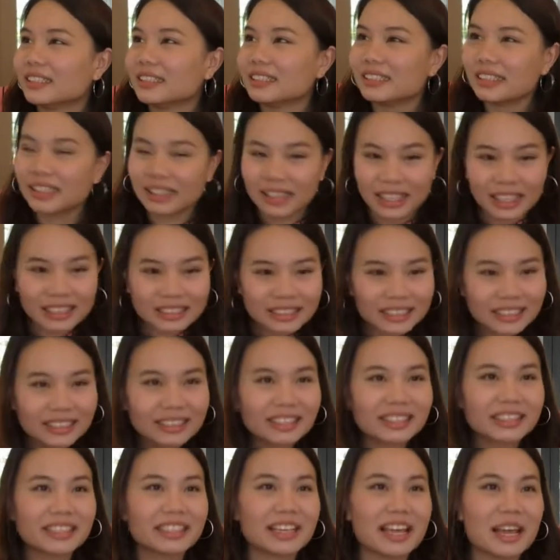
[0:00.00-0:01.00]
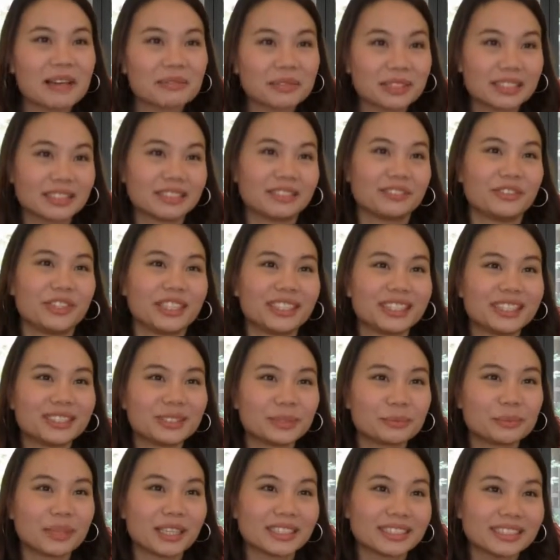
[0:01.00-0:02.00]
the lecture that I have to really
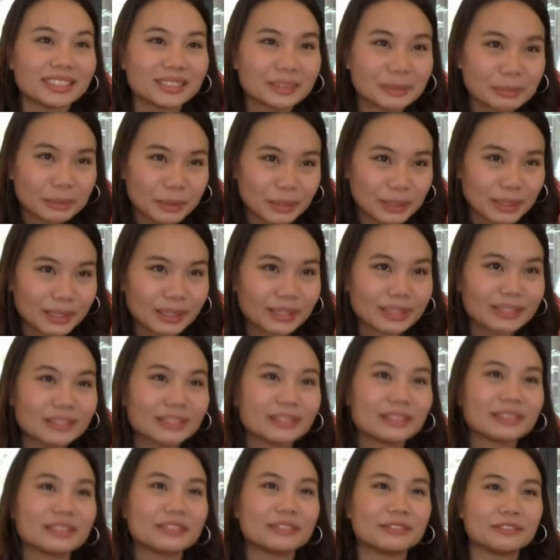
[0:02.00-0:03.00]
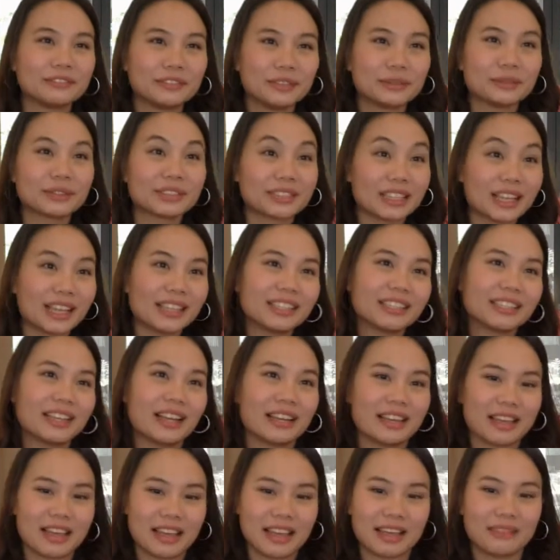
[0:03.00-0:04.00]
to participate, or the field site that I
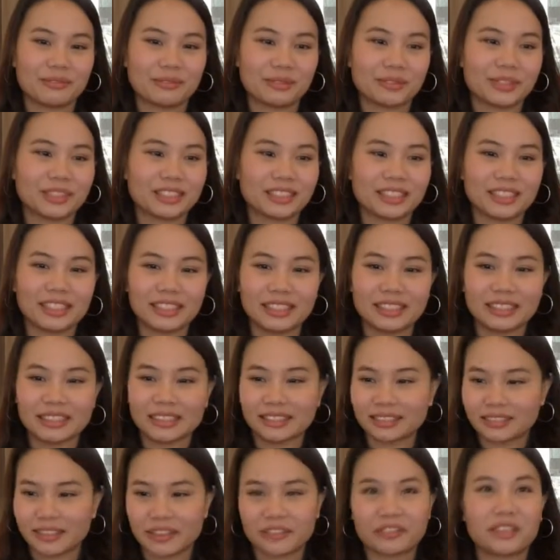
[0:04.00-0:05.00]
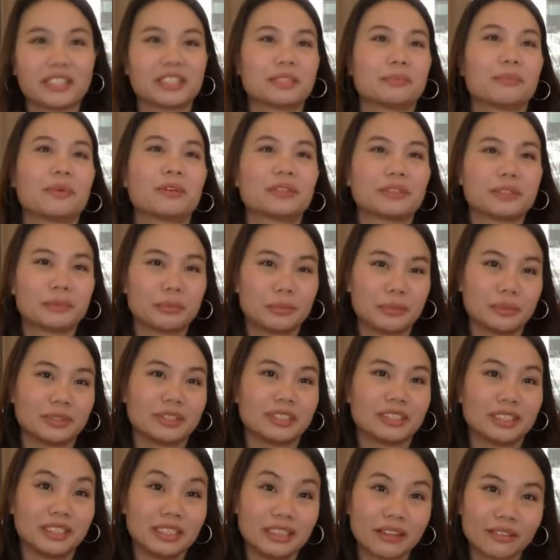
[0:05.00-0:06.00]
have really take
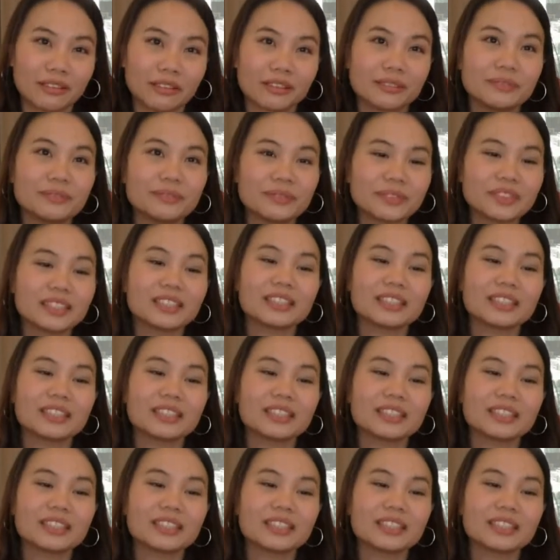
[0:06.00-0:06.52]
responsibility on,